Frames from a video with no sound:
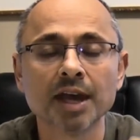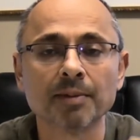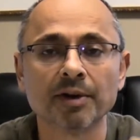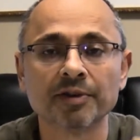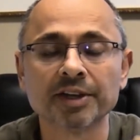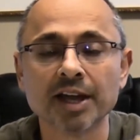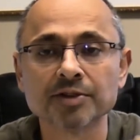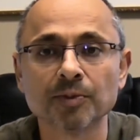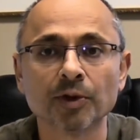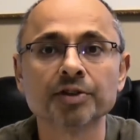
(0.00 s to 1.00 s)
Kam Brar for
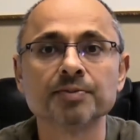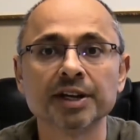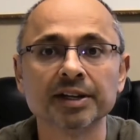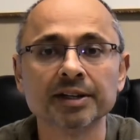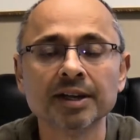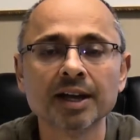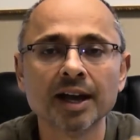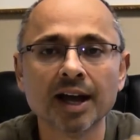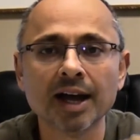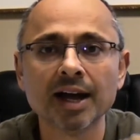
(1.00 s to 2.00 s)
Kam's Mortgage Minute.
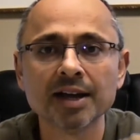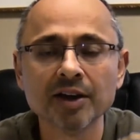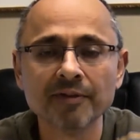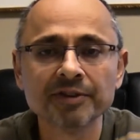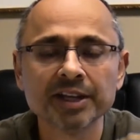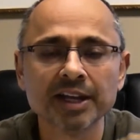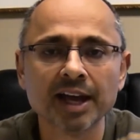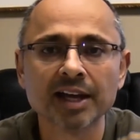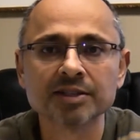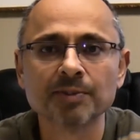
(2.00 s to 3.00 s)
I often get
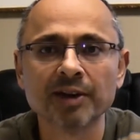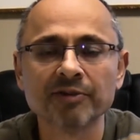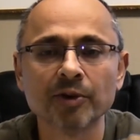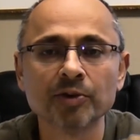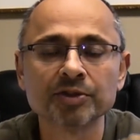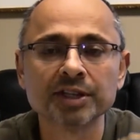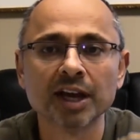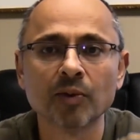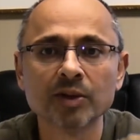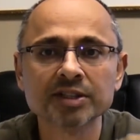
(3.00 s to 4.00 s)
asked by folks,
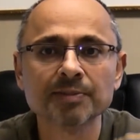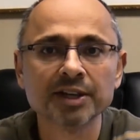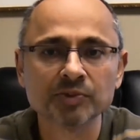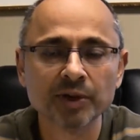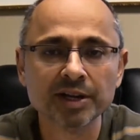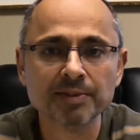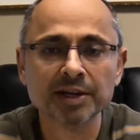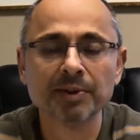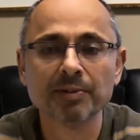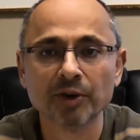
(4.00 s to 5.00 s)
uh, what's the best way to
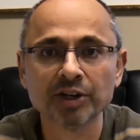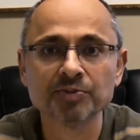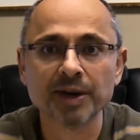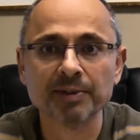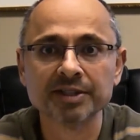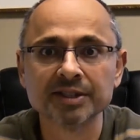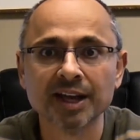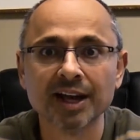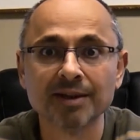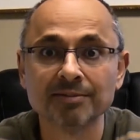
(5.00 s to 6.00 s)
make my mortgage payments?
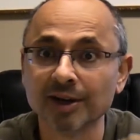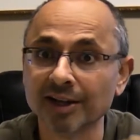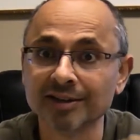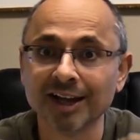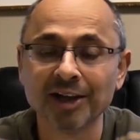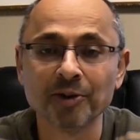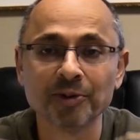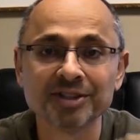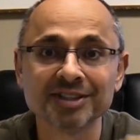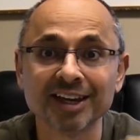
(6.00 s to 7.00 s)
Um, well, I
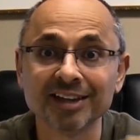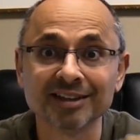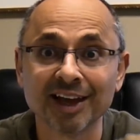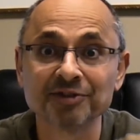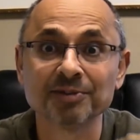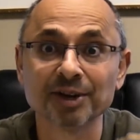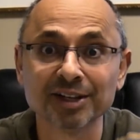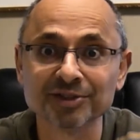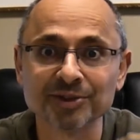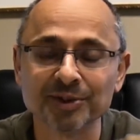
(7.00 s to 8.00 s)
always say, have someone
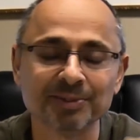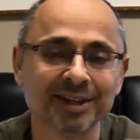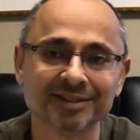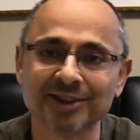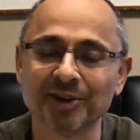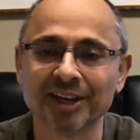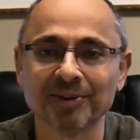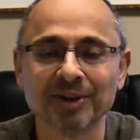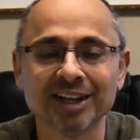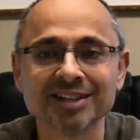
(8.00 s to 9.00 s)
else do it, but
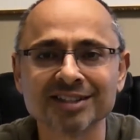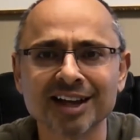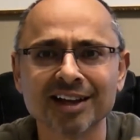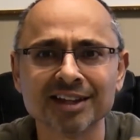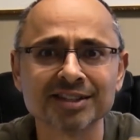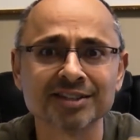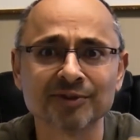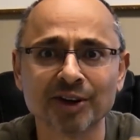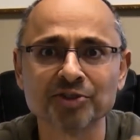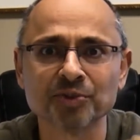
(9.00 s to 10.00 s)
okay, well that's, uh, that's as
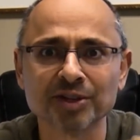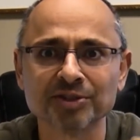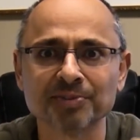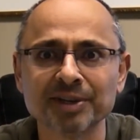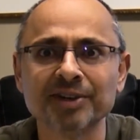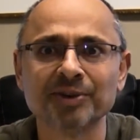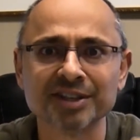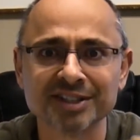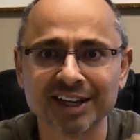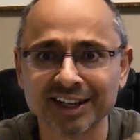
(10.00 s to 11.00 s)
far as Russell
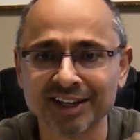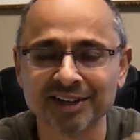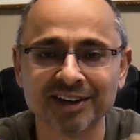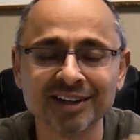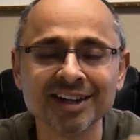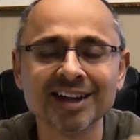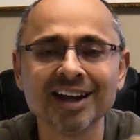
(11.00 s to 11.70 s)
Petrie as I get here.